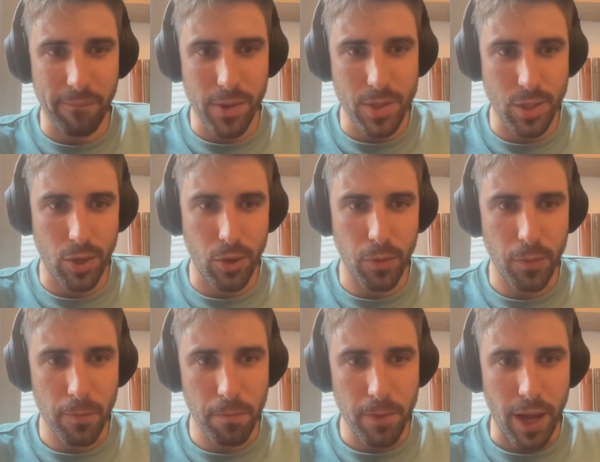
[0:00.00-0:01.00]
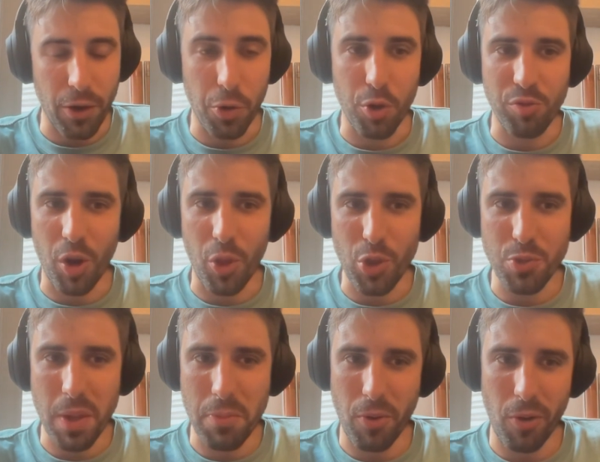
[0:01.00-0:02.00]
So I don't know if all those
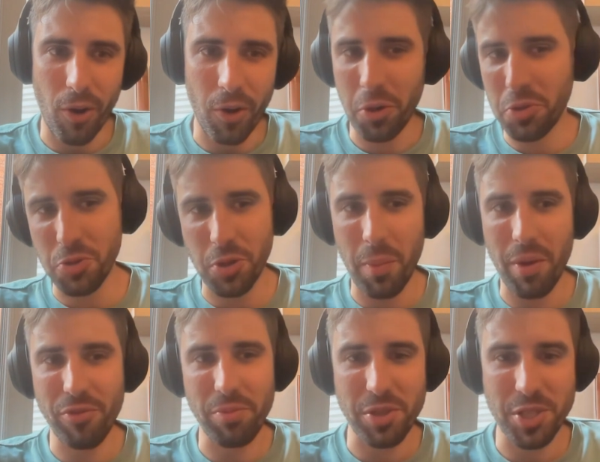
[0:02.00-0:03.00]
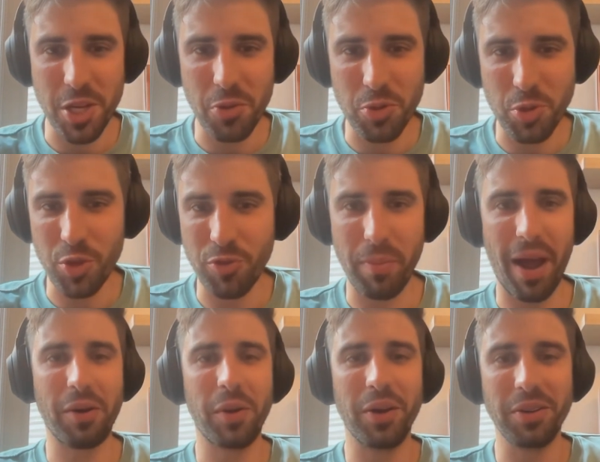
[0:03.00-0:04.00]
people are also coming from the SQL Server
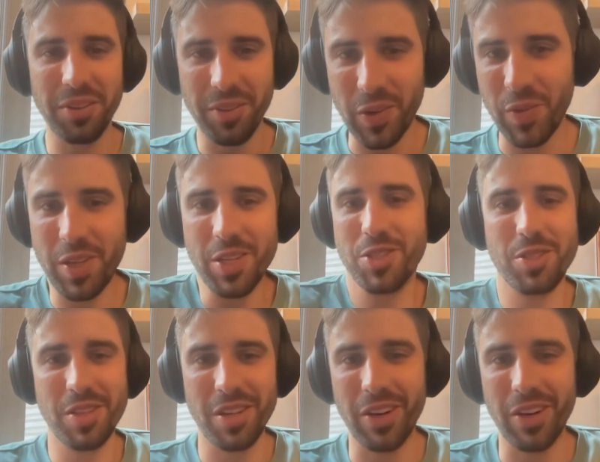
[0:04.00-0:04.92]
background, or they just,